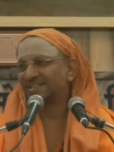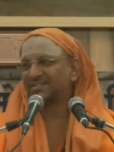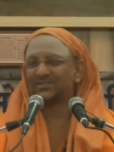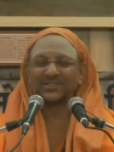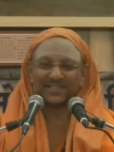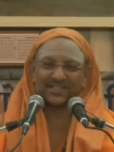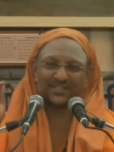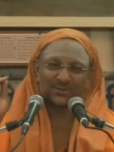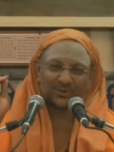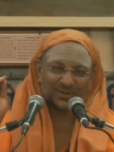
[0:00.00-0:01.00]
So this
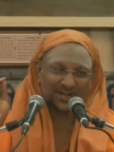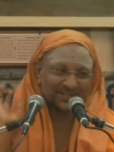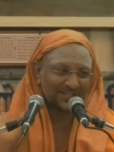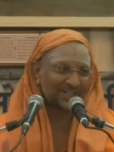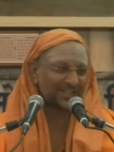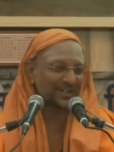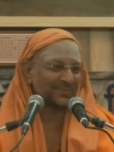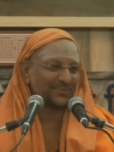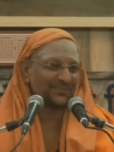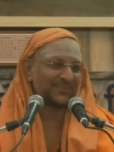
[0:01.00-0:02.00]
is Totakacharya.
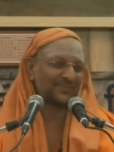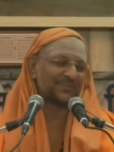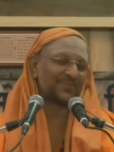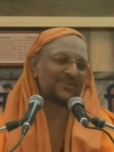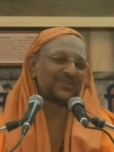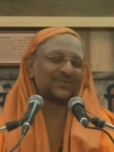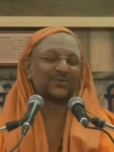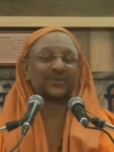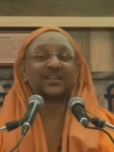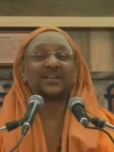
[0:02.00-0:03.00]

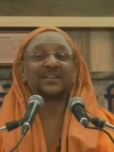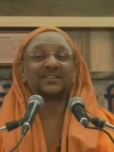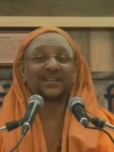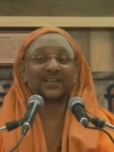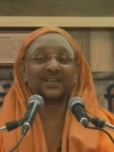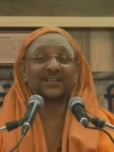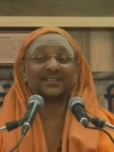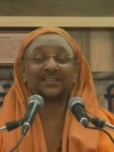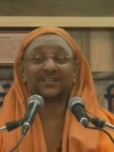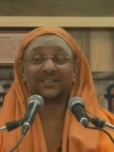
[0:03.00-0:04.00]
So he
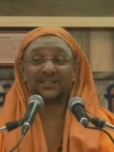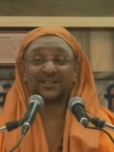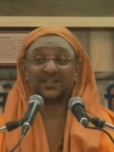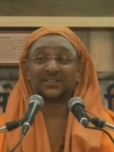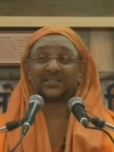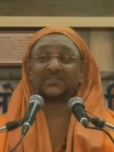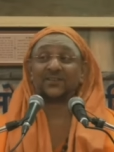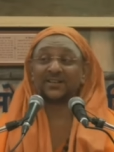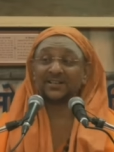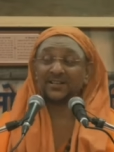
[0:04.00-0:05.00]
says, see,
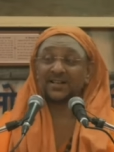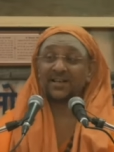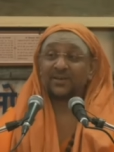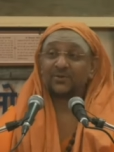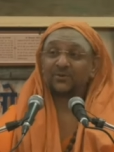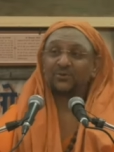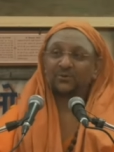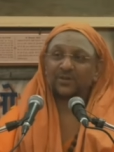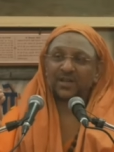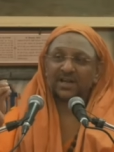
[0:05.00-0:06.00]
when a
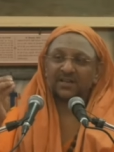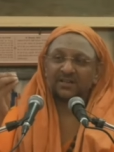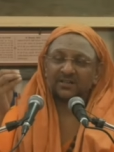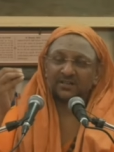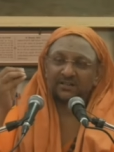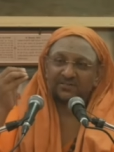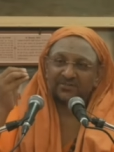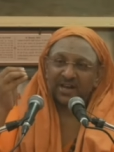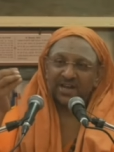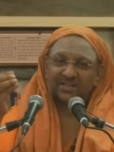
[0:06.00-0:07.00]
guru can
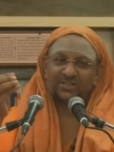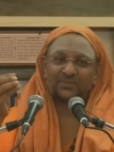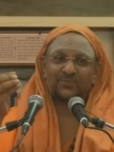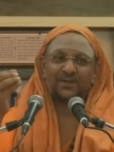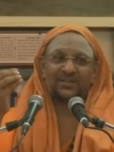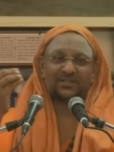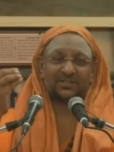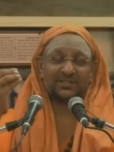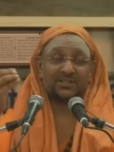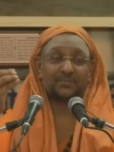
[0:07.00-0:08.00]
transmit
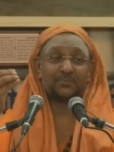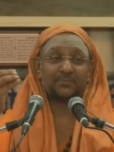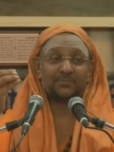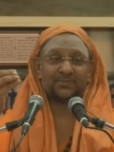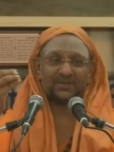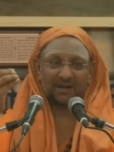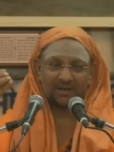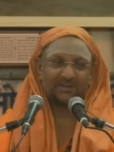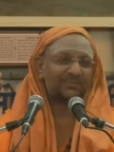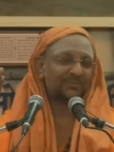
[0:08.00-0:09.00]

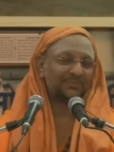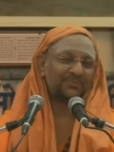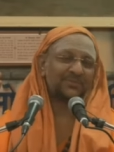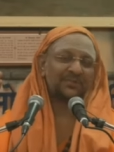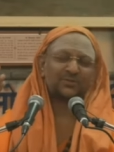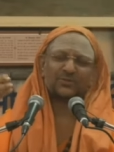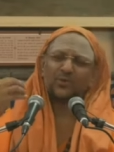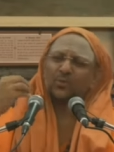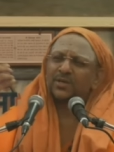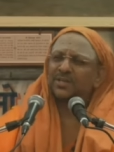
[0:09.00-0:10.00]
jnanam
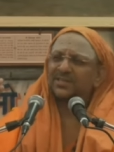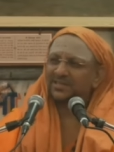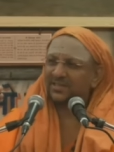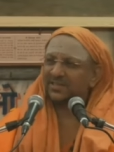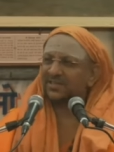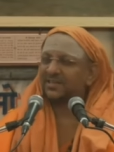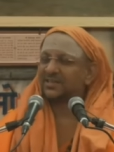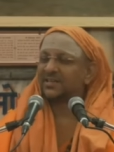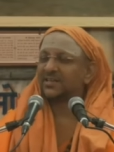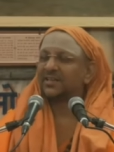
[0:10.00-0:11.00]
so easily,
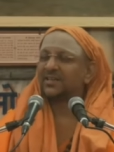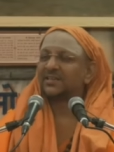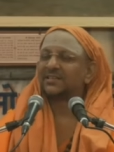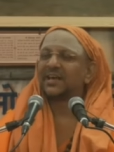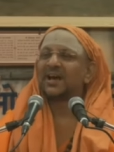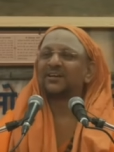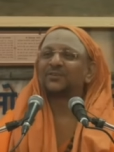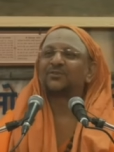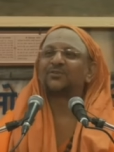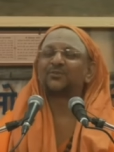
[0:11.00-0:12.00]

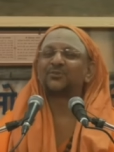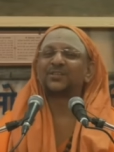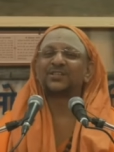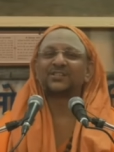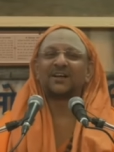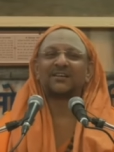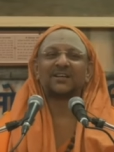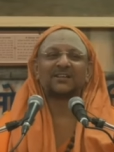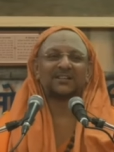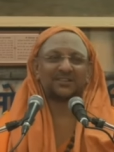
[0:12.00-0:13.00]
that guru is none
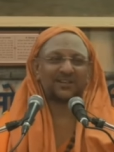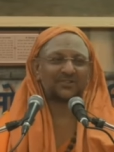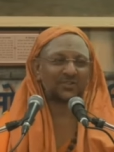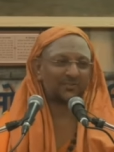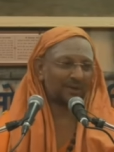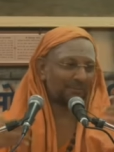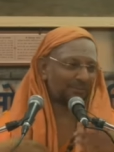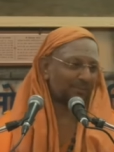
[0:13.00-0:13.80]
other than Shiva.